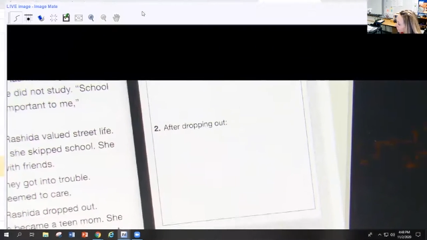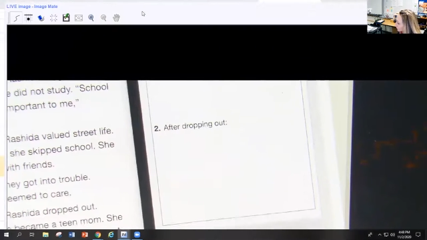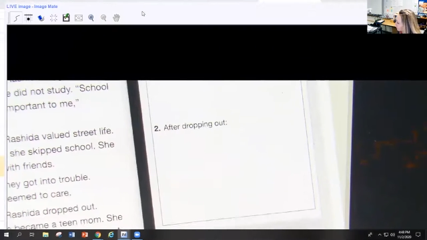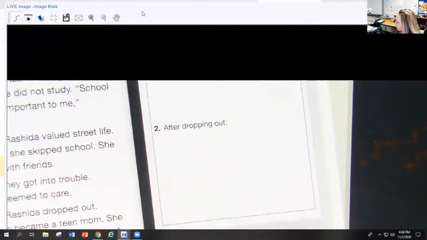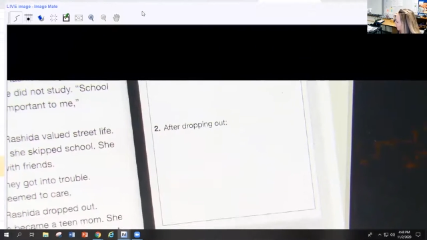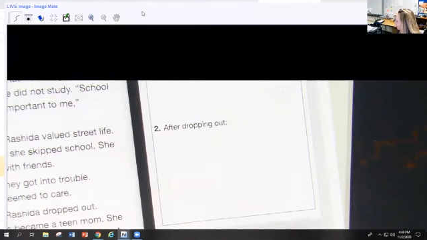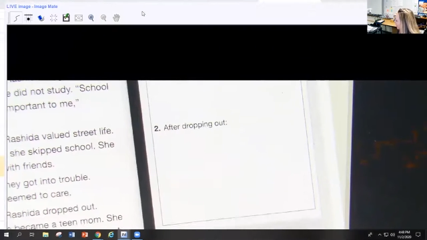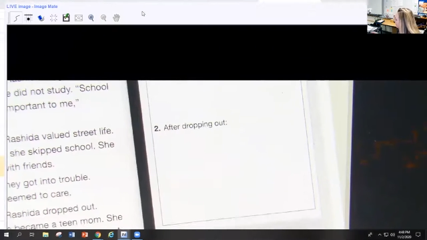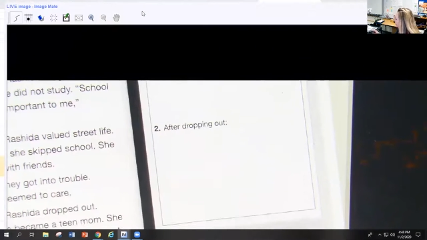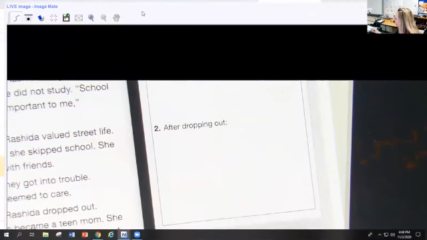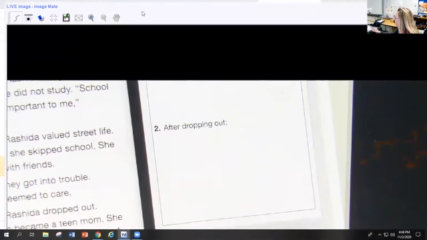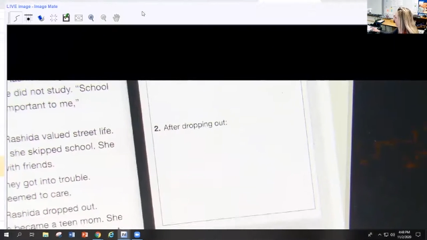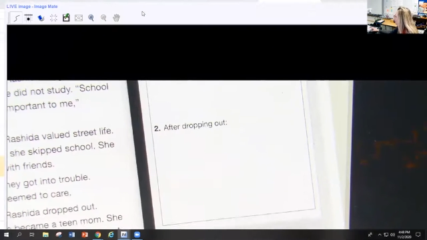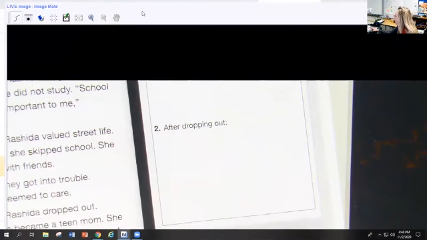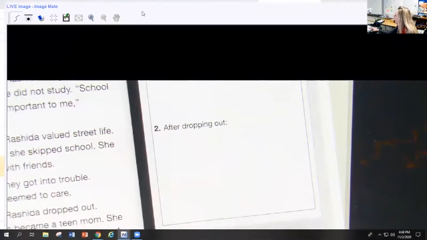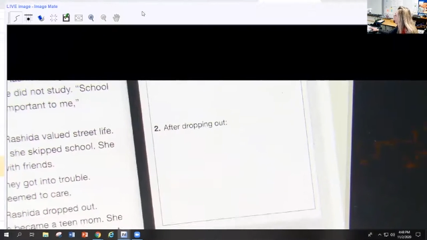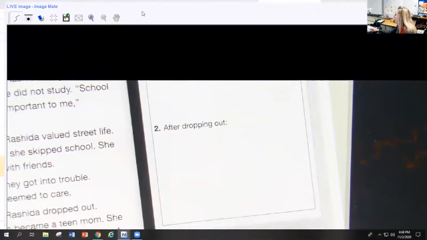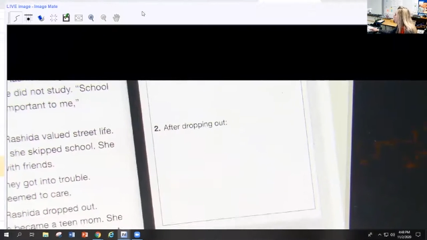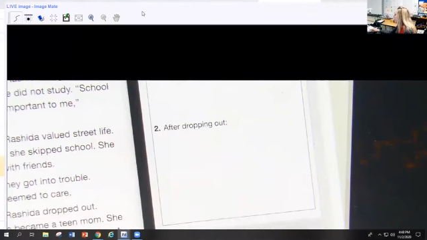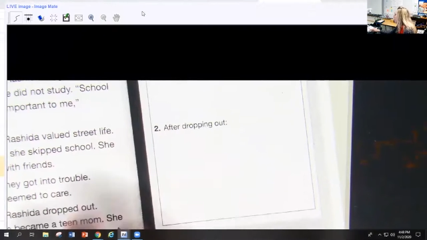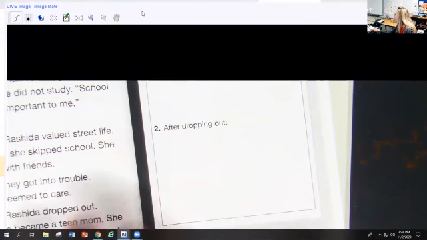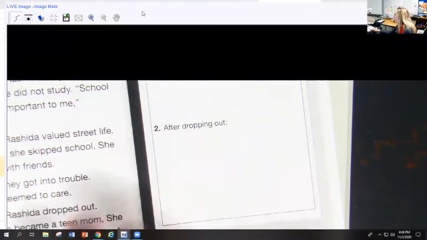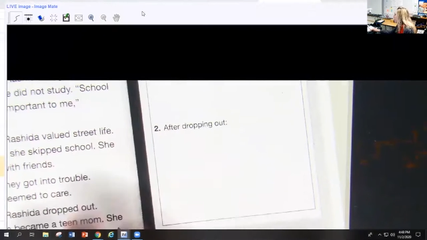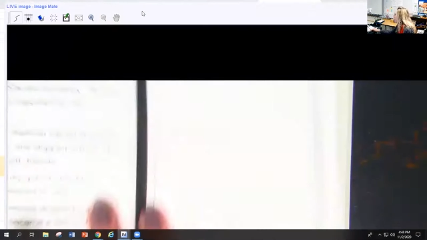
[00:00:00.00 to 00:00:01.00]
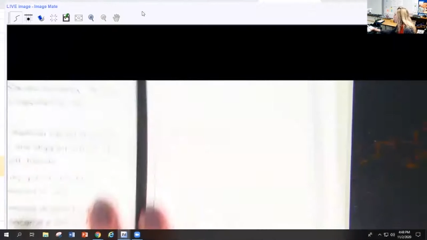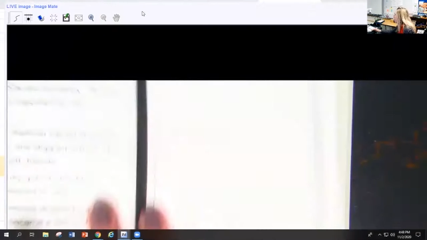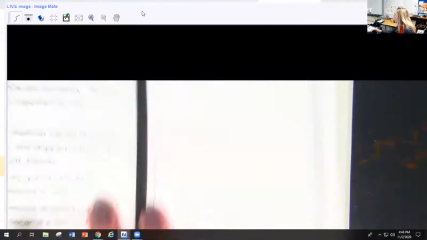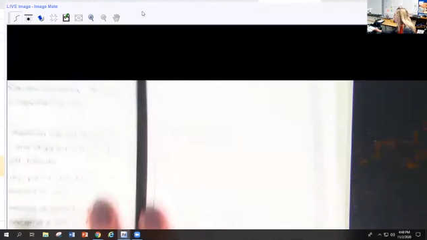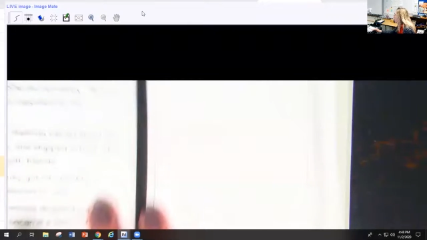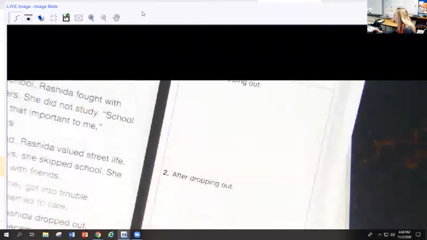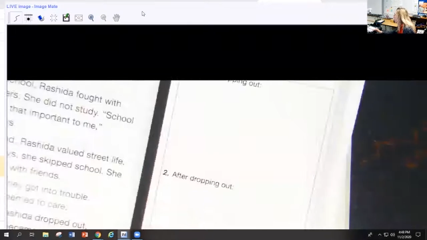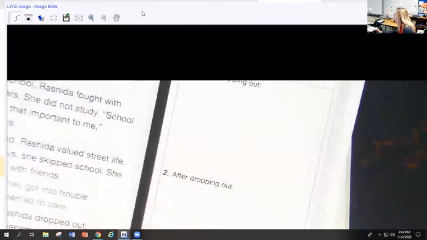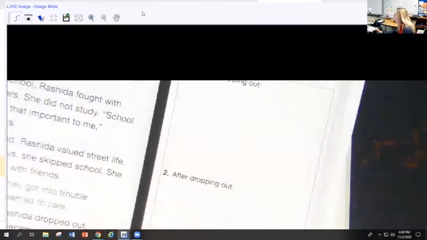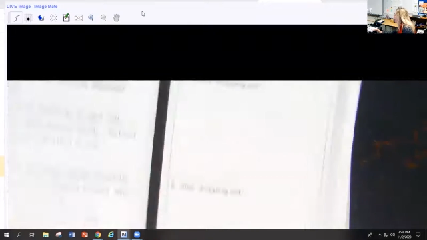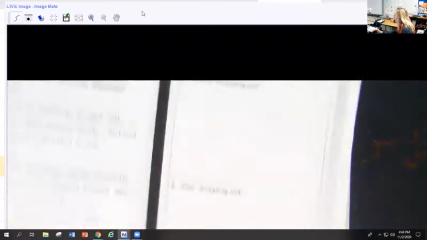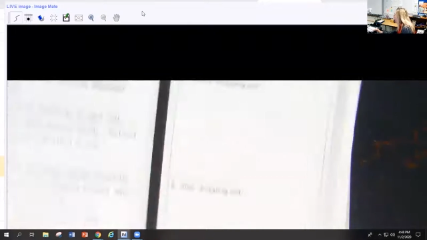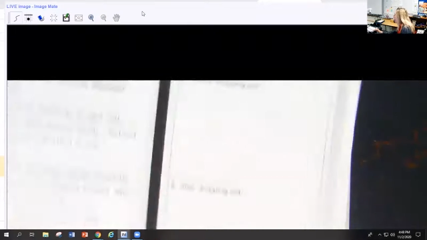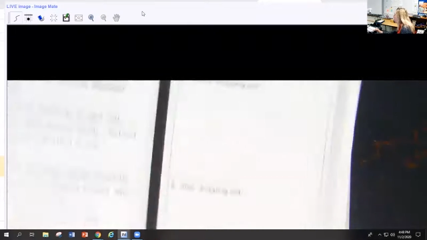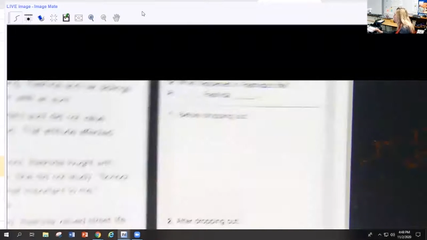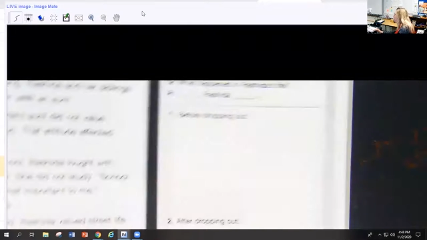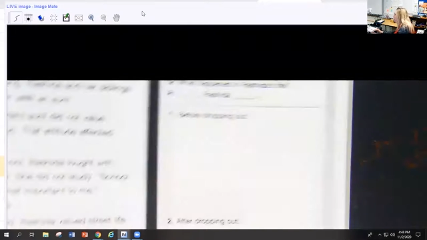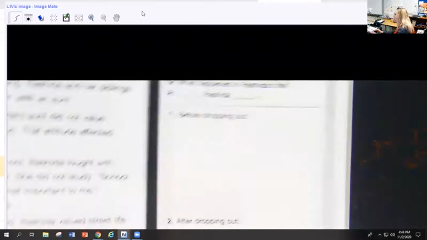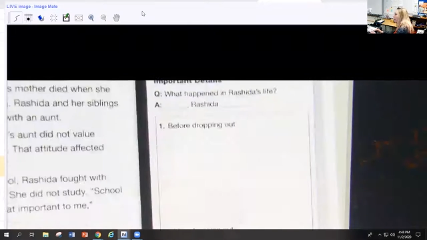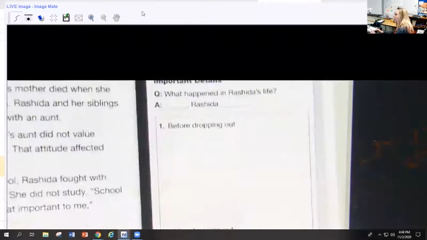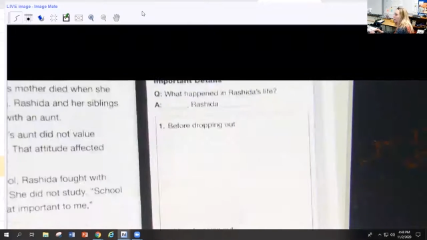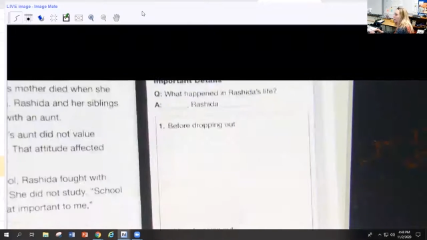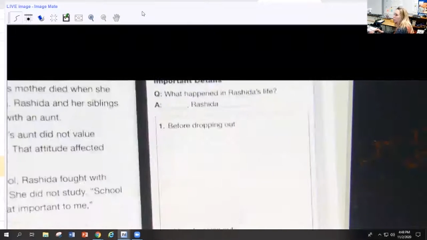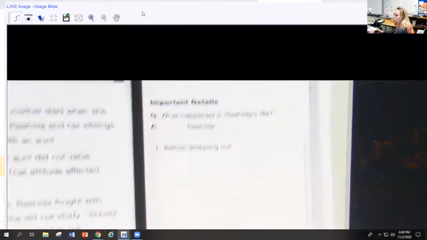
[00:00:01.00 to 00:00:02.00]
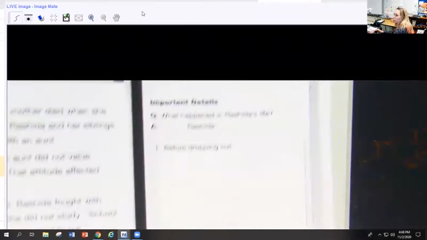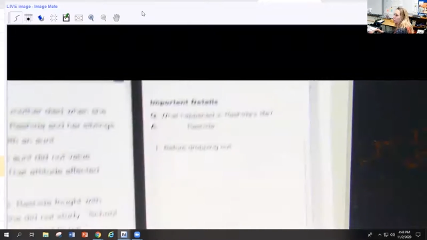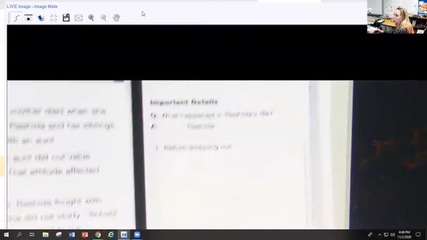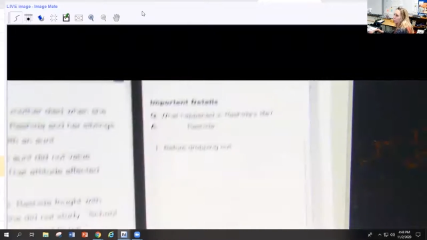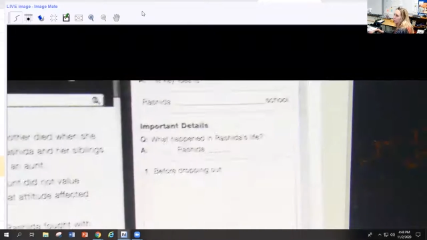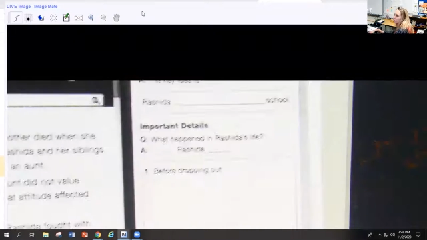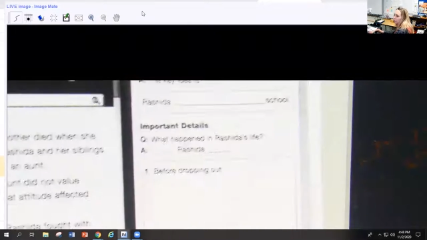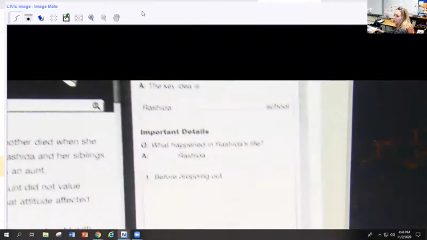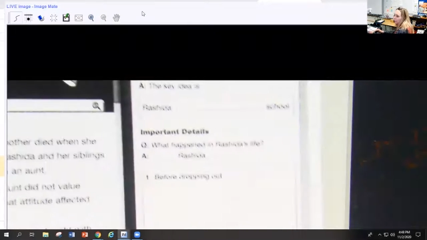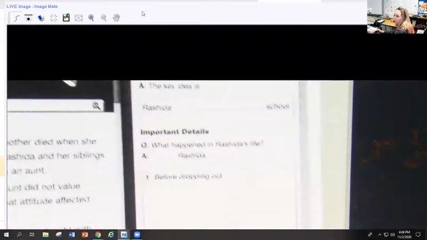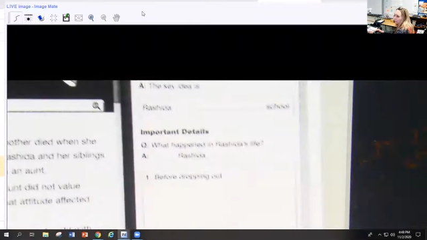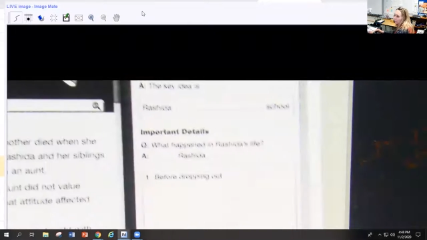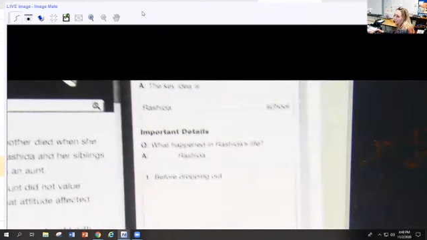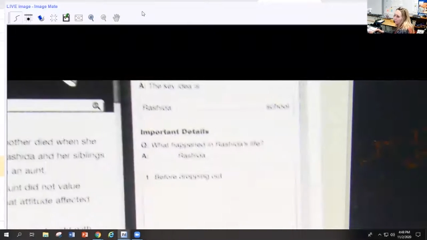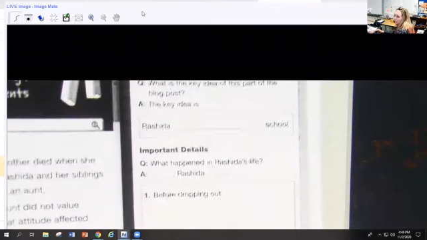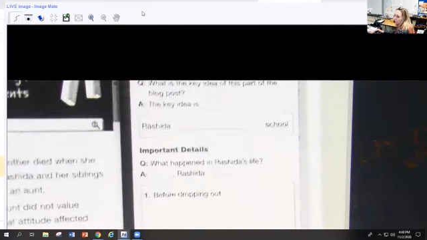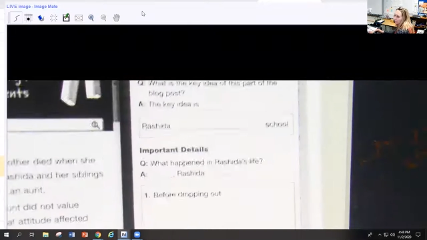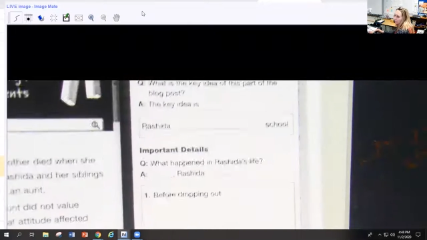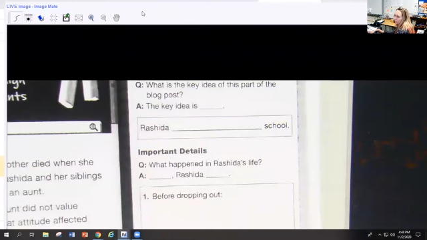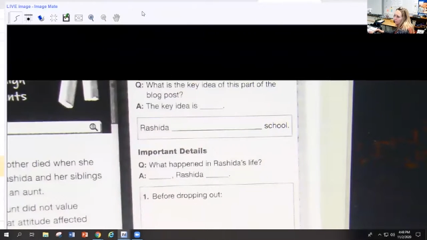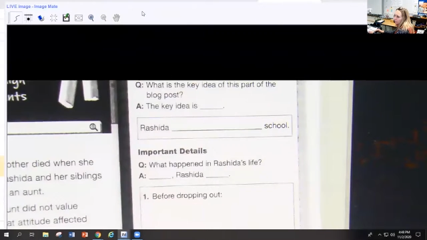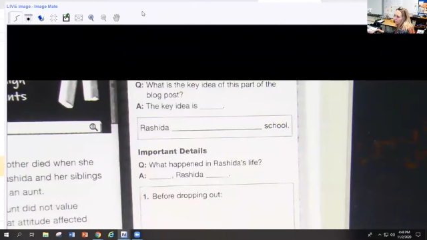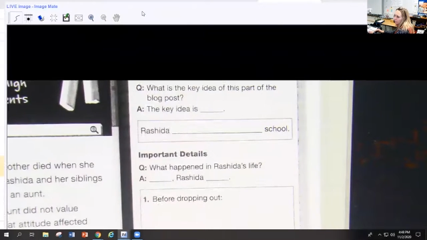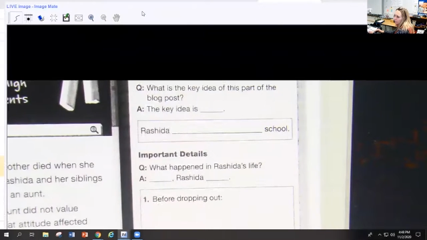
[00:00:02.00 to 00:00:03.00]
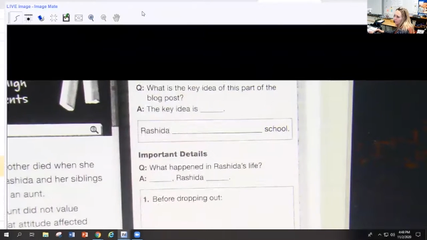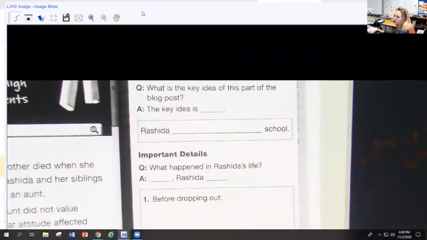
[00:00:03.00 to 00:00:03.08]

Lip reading: [unreadable: no face in view]